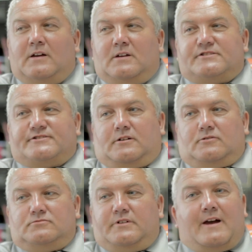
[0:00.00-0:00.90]

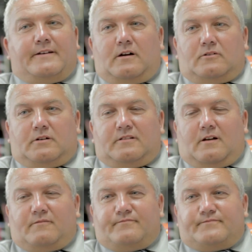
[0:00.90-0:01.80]
So yeah, no,
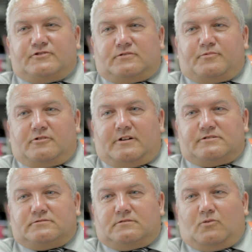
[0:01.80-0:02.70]
I've sort of
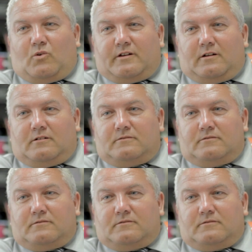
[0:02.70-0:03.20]
progressed quite a lot.